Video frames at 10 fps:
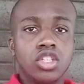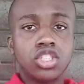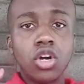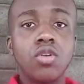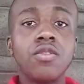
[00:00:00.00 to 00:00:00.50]

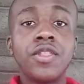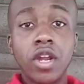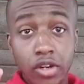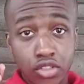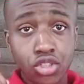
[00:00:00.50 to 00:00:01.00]
So
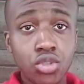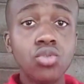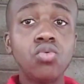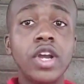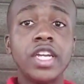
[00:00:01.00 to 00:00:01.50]
there are
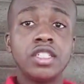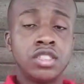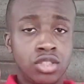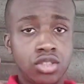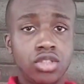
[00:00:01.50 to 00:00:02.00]
two
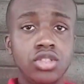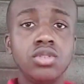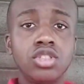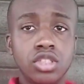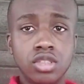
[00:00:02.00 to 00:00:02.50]
ways to
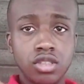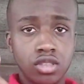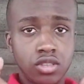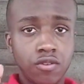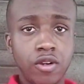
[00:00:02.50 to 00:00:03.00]
use
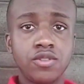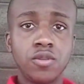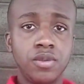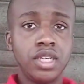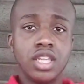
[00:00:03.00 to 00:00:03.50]
the verb
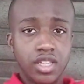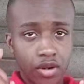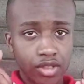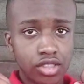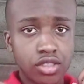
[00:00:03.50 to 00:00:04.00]
to be.
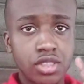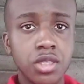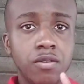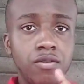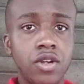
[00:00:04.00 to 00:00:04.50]
There is
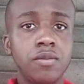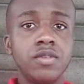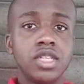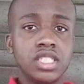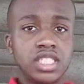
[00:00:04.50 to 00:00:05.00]
verb
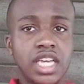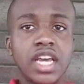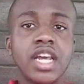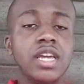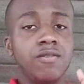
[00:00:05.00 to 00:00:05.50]

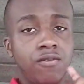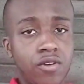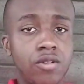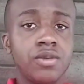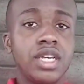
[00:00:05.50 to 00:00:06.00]
ser and
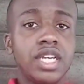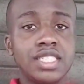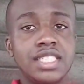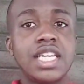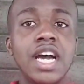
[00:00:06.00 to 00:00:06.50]
verb
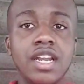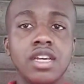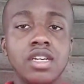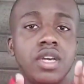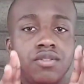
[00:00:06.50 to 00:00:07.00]
estar.
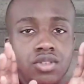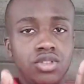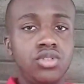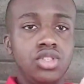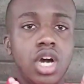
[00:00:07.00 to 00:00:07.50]
If you
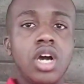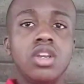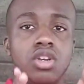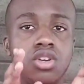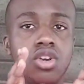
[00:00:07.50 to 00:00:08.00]
do
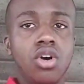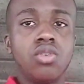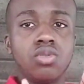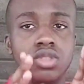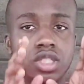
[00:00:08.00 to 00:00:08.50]
not
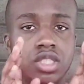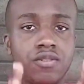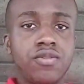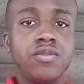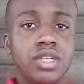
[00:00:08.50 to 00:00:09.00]
know the
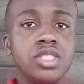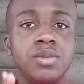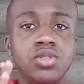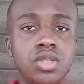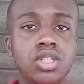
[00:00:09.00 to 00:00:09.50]
difference
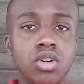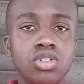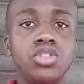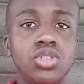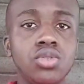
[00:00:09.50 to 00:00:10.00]
between
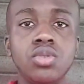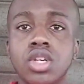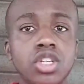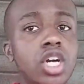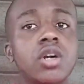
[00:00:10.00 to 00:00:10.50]
those two,
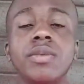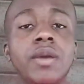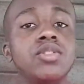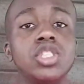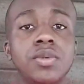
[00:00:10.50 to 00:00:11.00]
you're not going to be
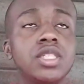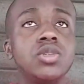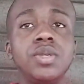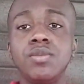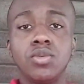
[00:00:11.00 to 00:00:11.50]
able to speak
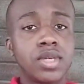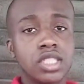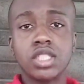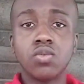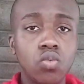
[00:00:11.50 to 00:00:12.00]
to people
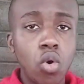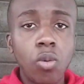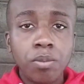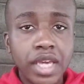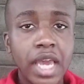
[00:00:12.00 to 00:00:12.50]
because they
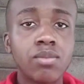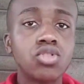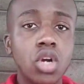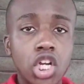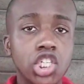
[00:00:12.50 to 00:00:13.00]
won't be able
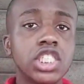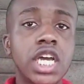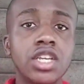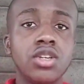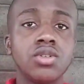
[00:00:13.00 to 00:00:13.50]
to
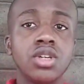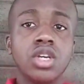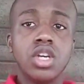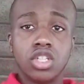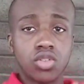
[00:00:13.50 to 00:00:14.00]
understand you.
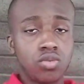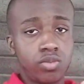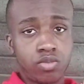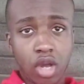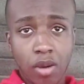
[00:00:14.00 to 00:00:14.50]
So
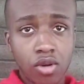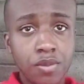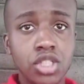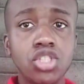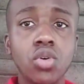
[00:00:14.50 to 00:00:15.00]
I'm going
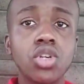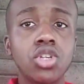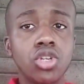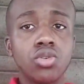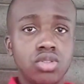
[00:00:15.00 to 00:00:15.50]
to be
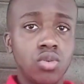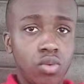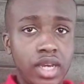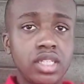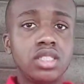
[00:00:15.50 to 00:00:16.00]
showing you the
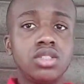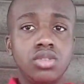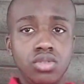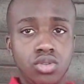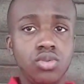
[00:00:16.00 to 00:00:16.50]
ways
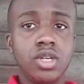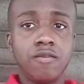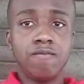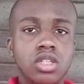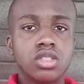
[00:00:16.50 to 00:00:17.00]
to do it.
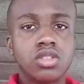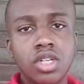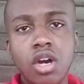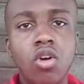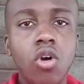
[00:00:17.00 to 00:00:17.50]
So
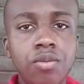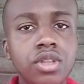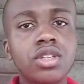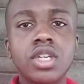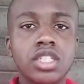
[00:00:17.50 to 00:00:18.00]
now
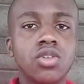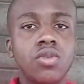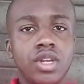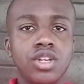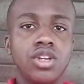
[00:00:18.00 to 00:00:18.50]
hopefully you guys
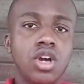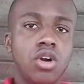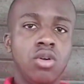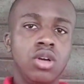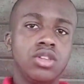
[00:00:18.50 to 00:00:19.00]
already
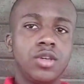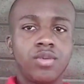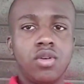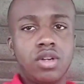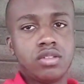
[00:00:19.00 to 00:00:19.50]
know the
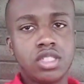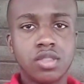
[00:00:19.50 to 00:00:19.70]
pronouns in